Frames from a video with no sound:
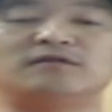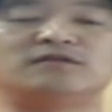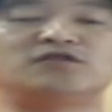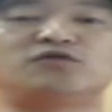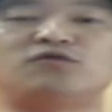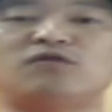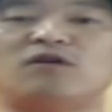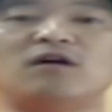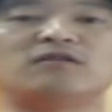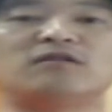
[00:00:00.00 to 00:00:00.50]
a
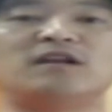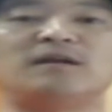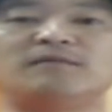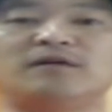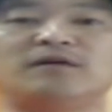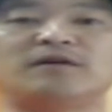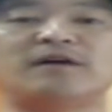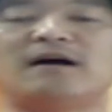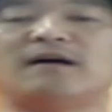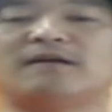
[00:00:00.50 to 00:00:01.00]
strong
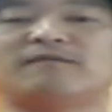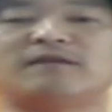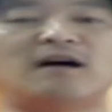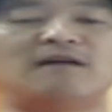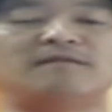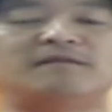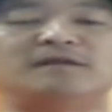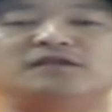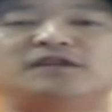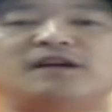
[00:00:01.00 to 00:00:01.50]
team to co
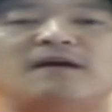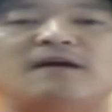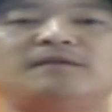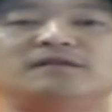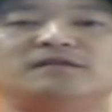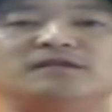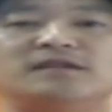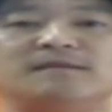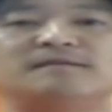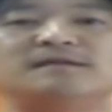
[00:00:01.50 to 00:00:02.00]
conference
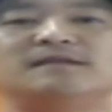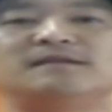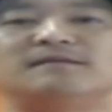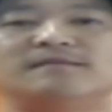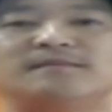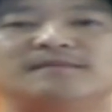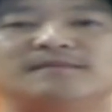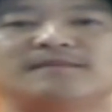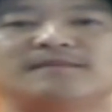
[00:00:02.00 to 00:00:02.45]
championships.